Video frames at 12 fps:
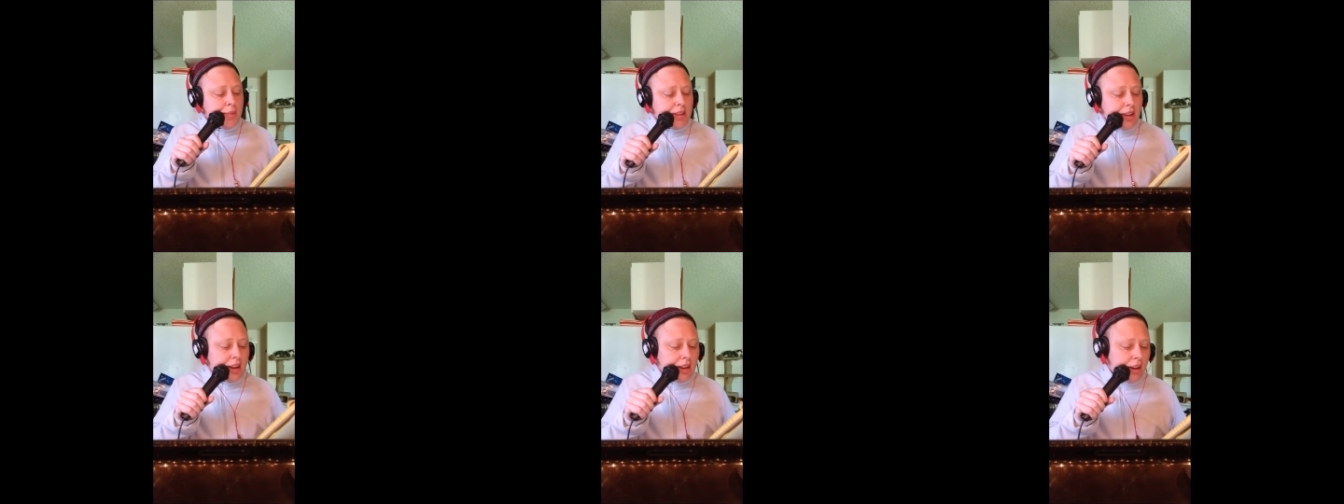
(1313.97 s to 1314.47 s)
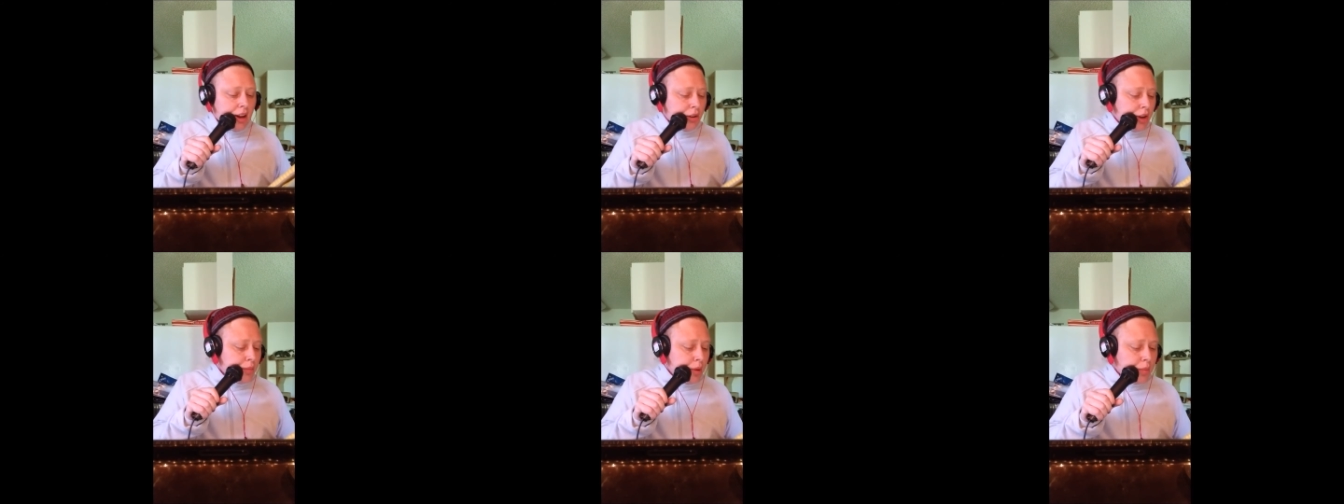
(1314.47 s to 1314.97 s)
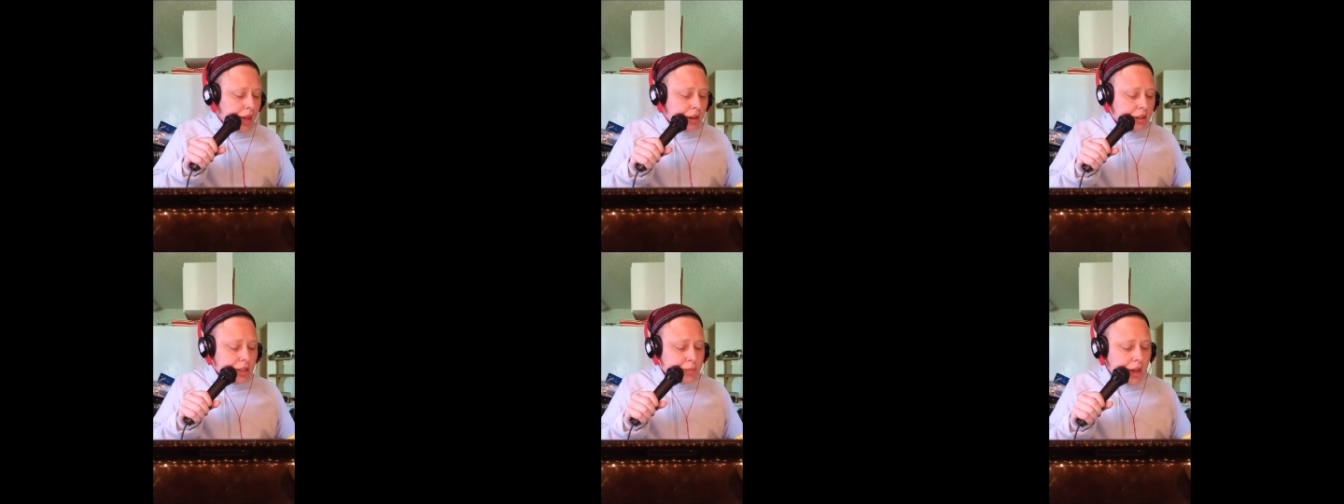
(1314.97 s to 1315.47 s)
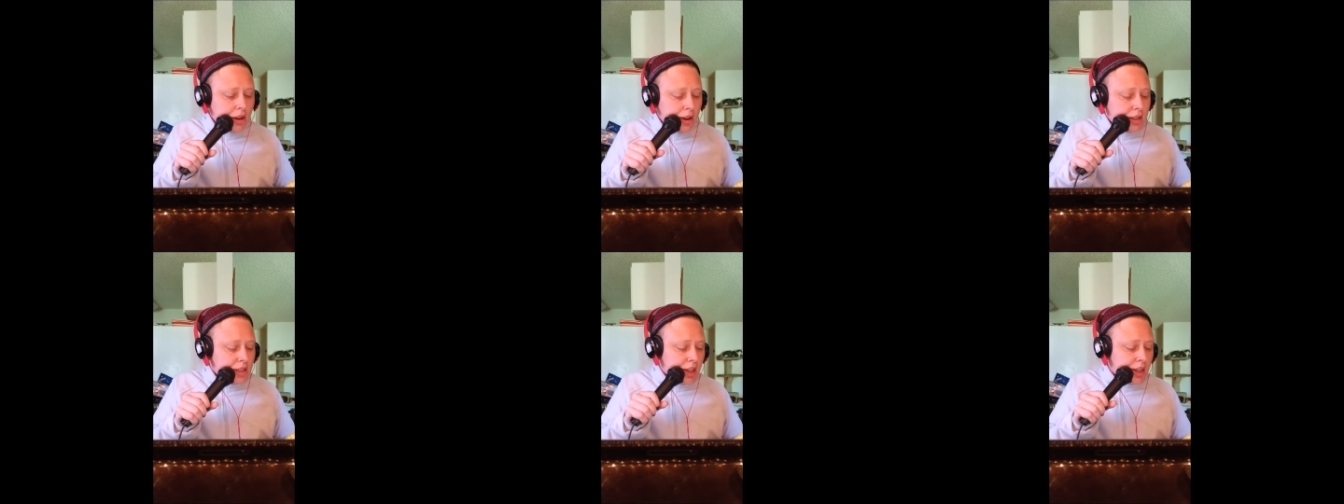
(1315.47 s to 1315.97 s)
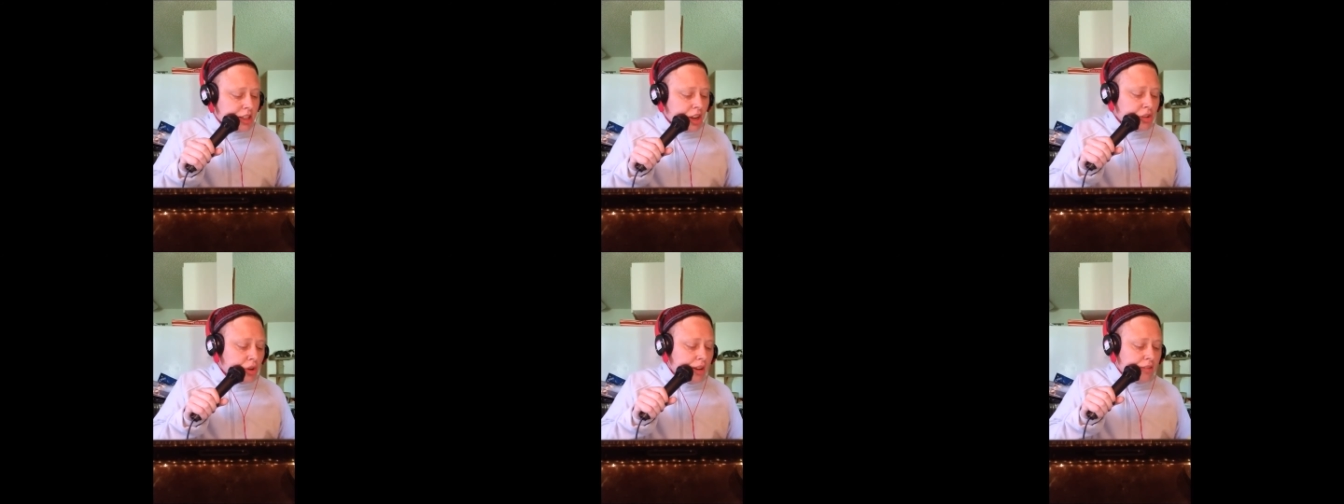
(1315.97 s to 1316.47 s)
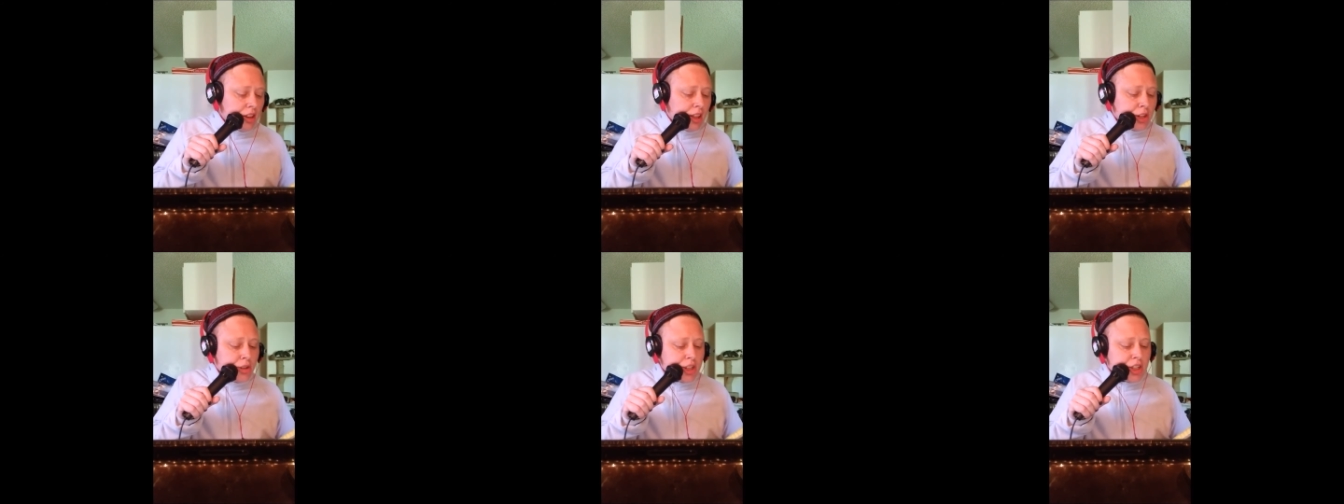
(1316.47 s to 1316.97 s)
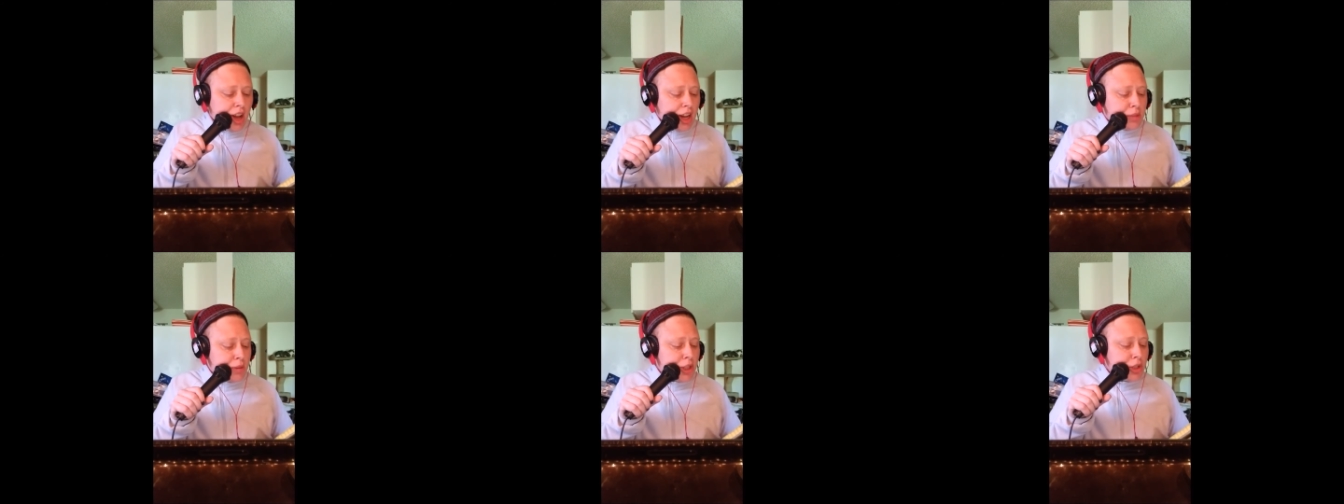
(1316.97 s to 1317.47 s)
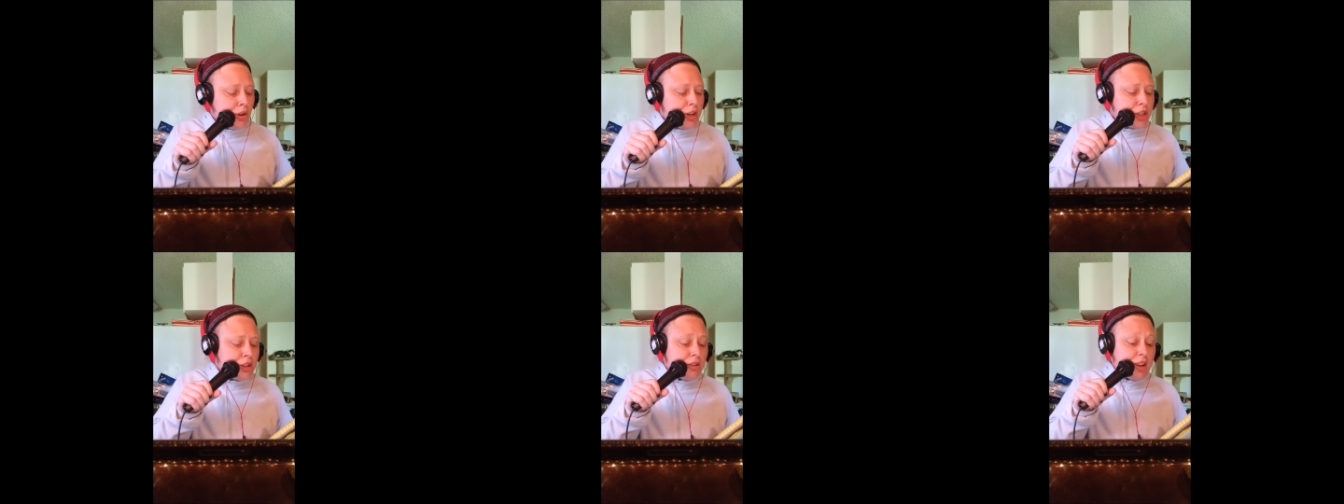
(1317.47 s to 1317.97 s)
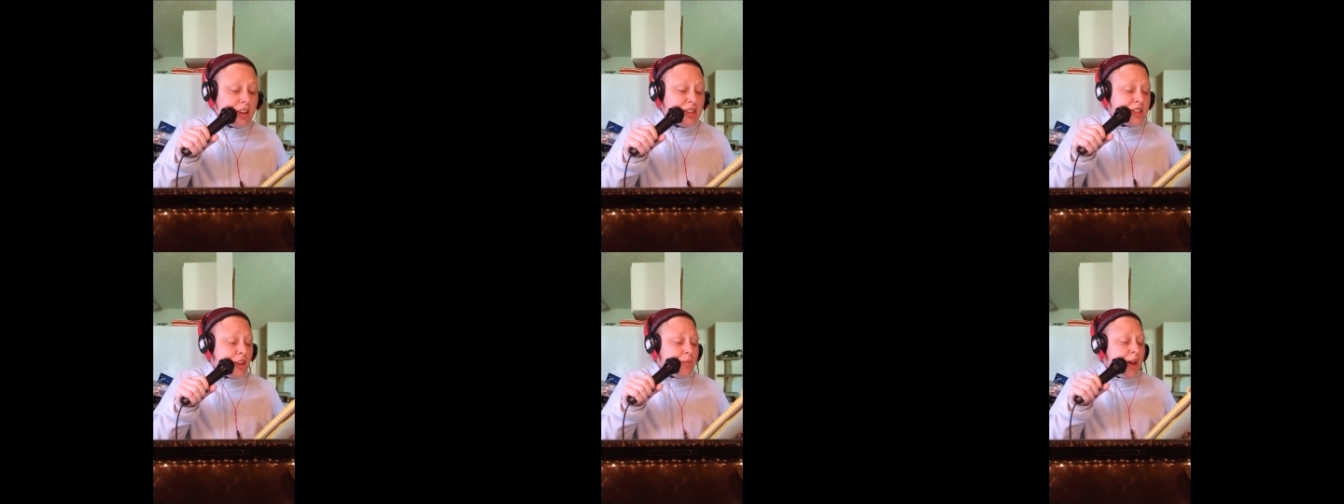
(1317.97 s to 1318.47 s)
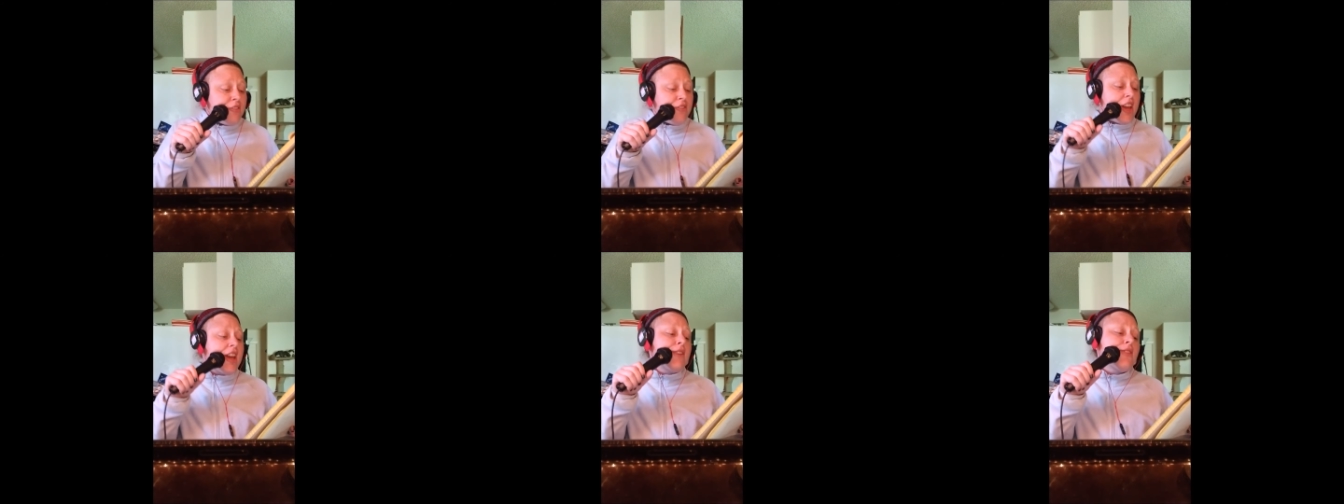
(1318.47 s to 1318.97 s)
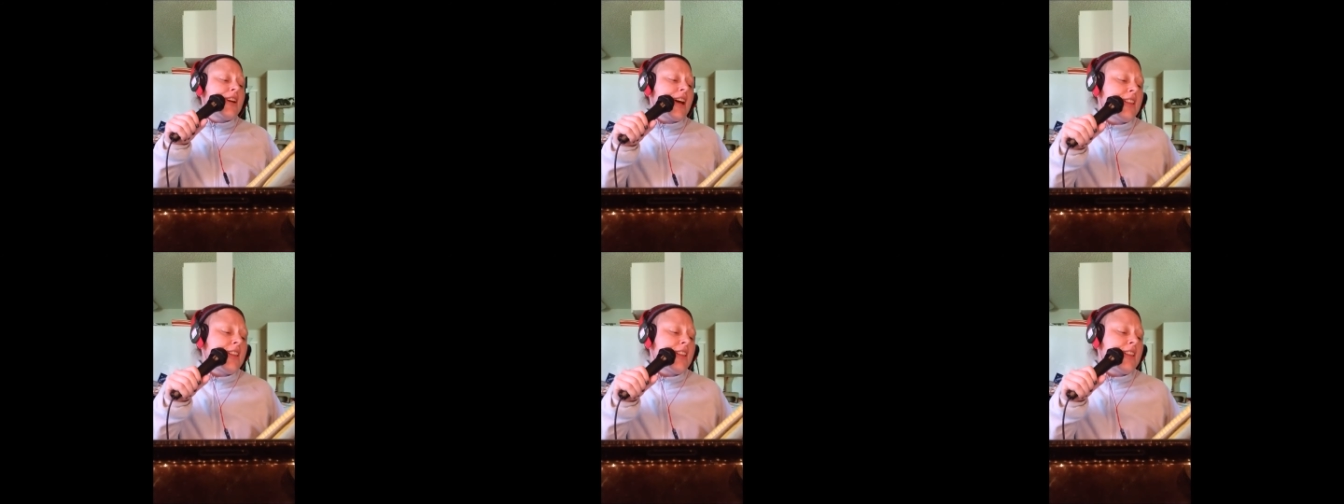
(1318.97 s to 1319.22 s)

and not in concrete but metal is better as a conductor of electric shocks, but short circuit is still my favorite.